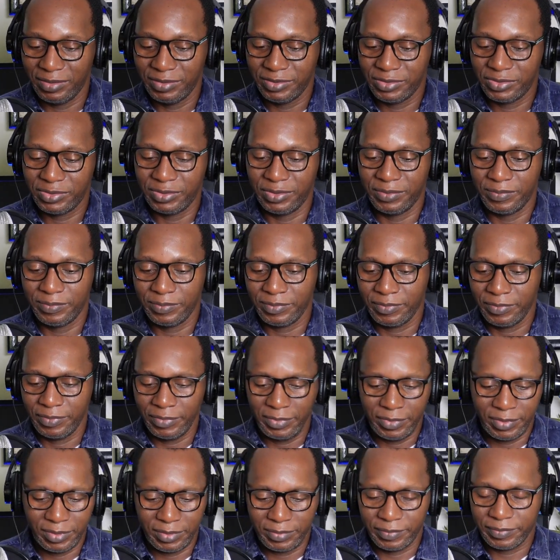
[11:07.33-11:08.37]
So
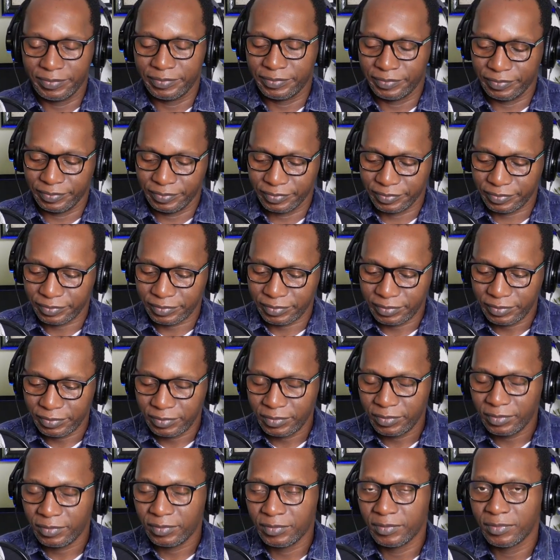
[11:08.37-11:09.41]
see,
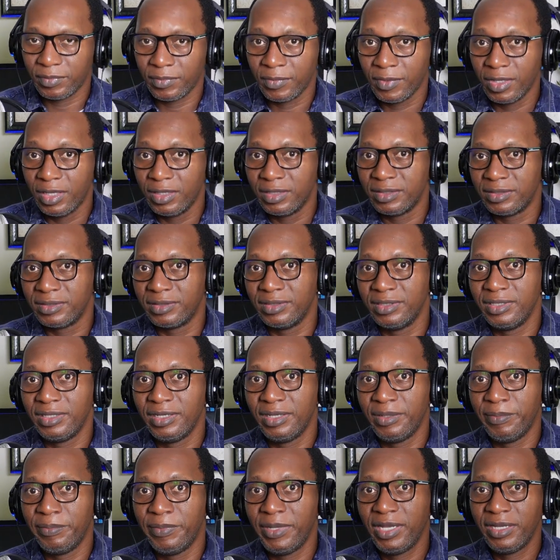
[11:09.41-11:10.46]

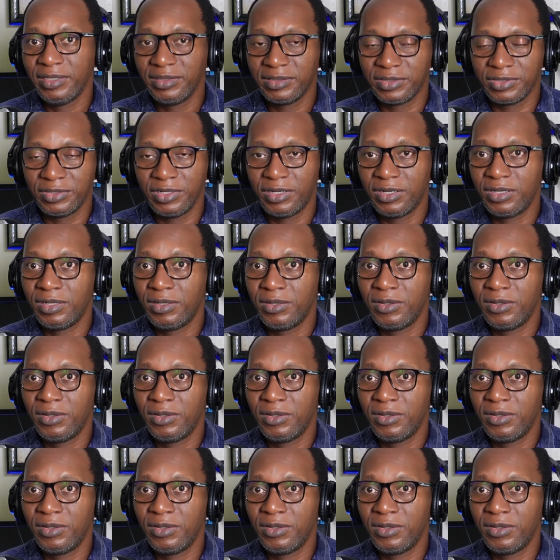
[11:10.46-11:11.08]
I beg so